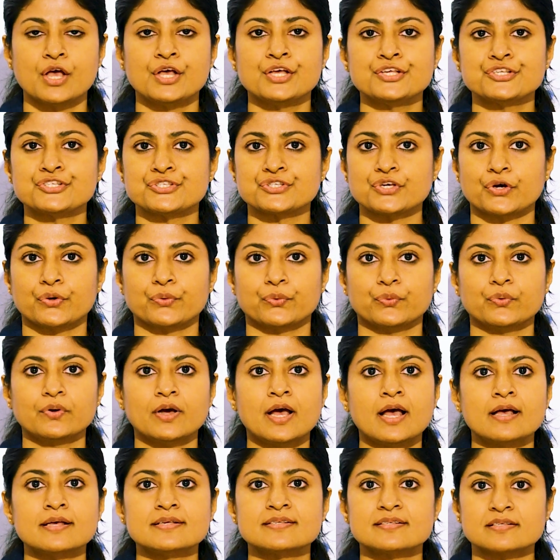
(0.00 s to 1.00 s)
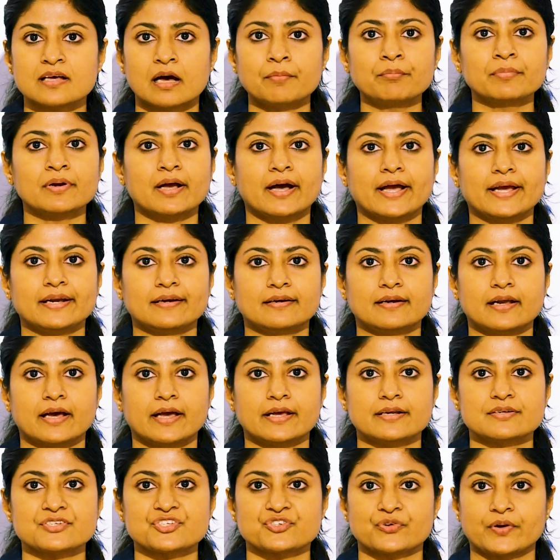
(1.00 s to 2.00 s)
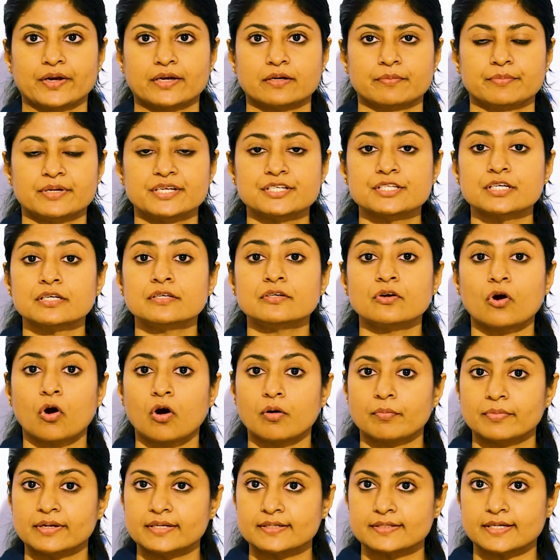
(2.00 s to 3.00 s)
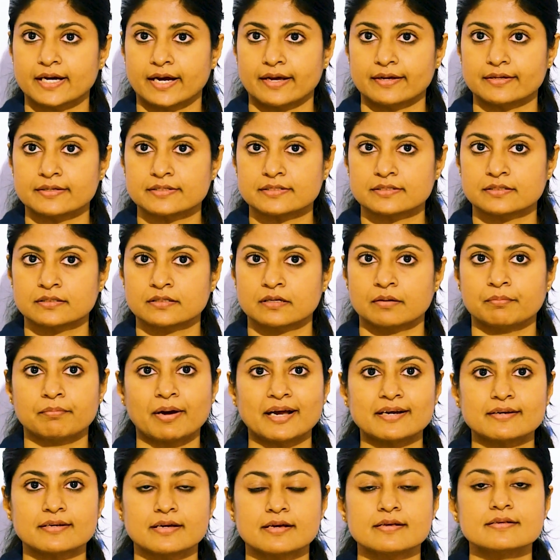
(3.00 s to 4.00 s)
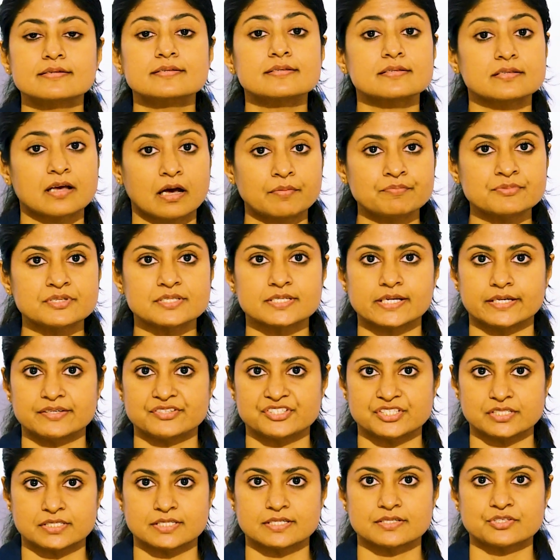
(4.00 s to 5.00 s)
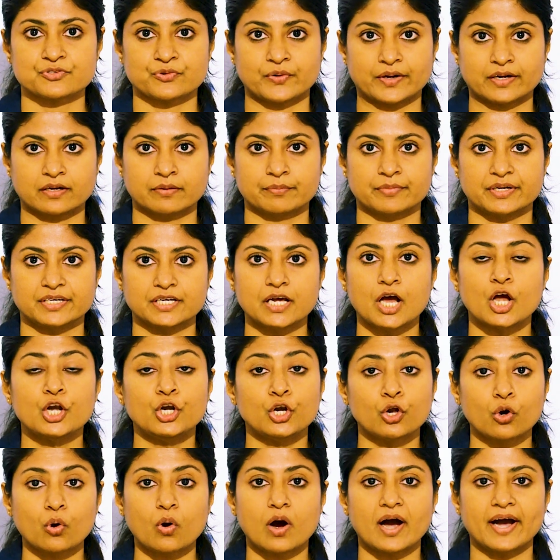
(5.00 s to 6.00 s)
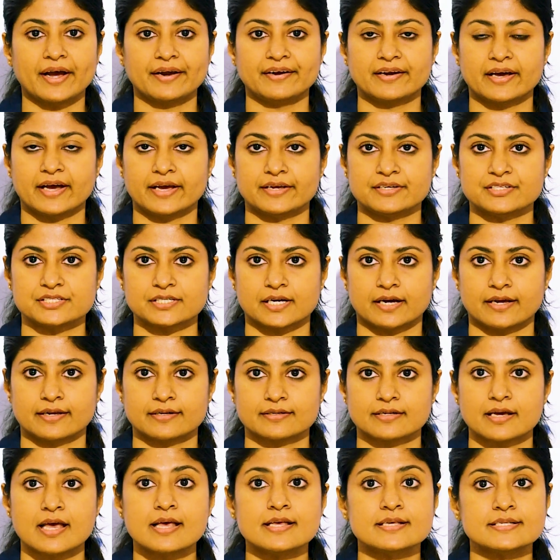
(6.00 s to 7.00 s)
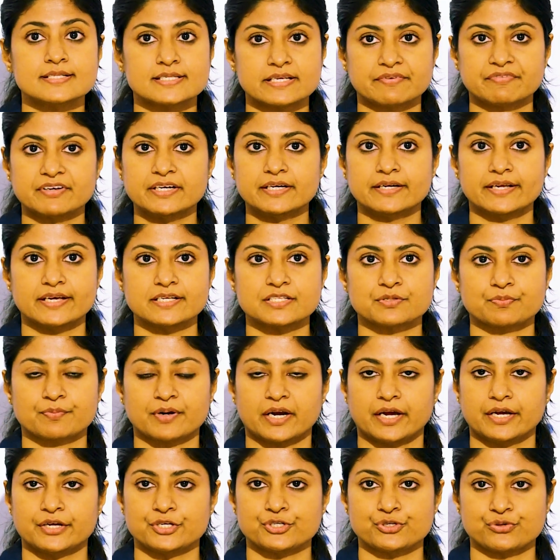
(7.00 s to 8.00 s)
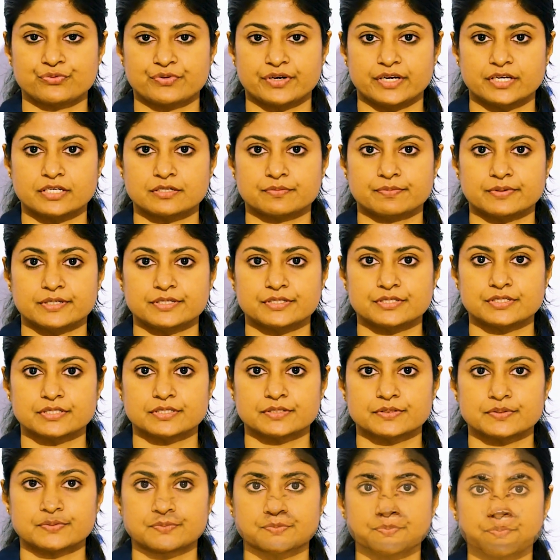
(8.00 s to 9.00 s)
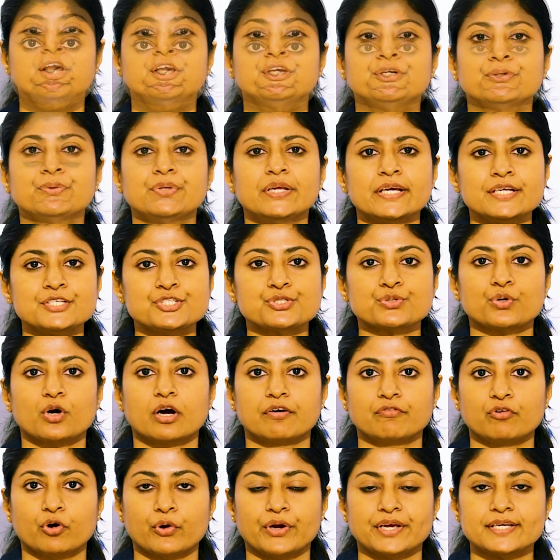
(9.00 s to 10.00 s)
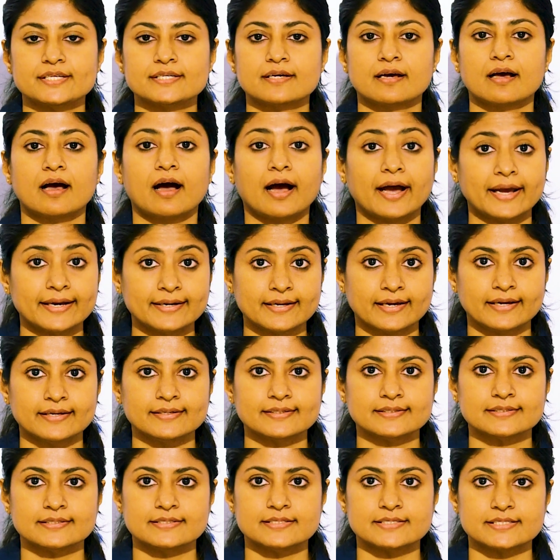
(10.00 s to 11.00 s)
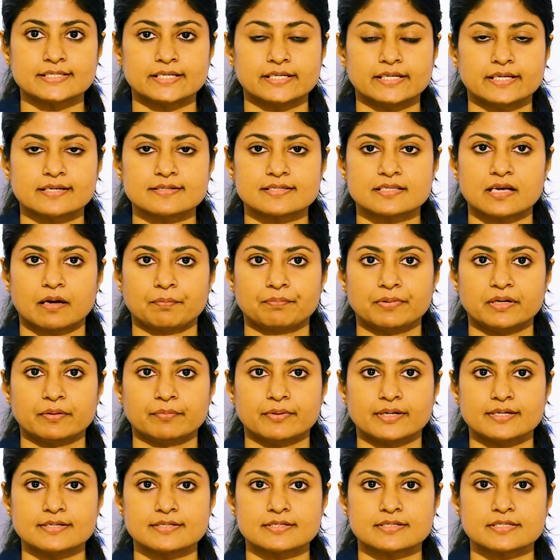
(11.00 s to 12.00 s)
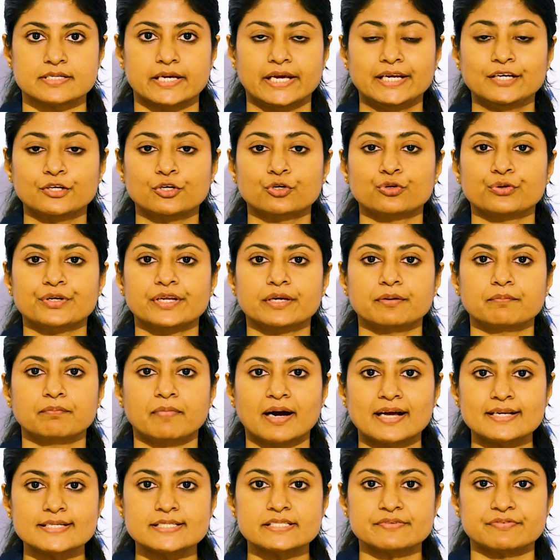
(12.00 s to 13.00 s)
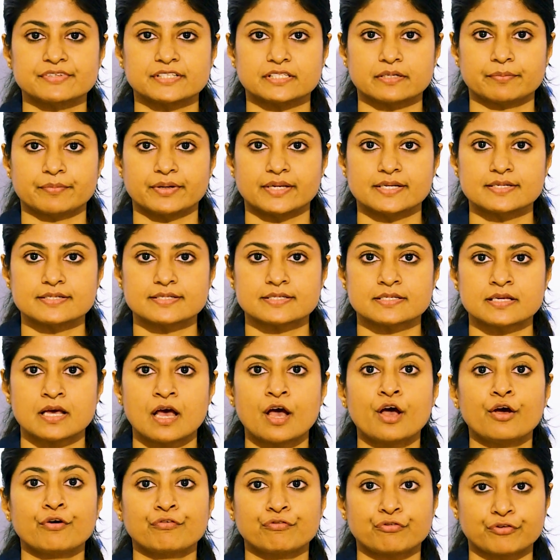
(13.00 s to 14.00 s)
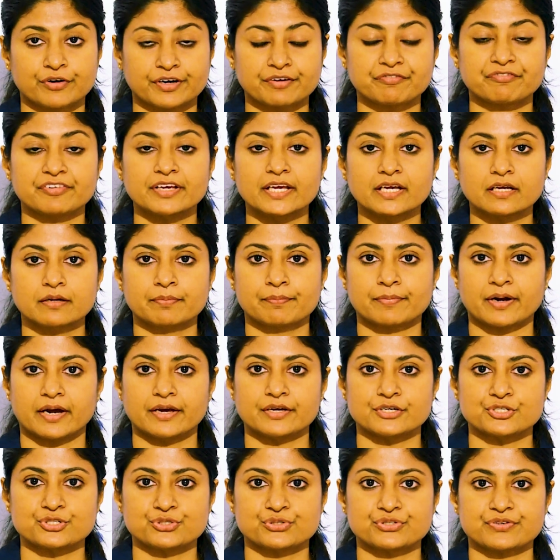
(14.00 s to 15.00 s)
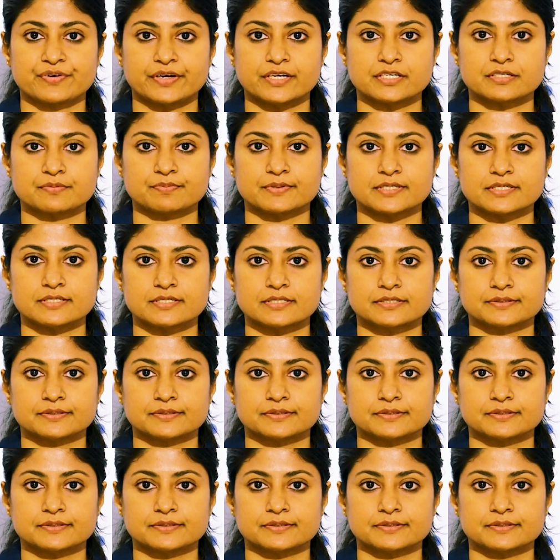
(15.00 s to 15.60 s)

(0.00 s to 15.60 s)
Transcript: So, some guidelines recommend normal diet, but some centers recommend low iodine diet 7 days prior to treatment. You need to avoid iodine-containing supplements, including multivitamins, for a week prior to treatment.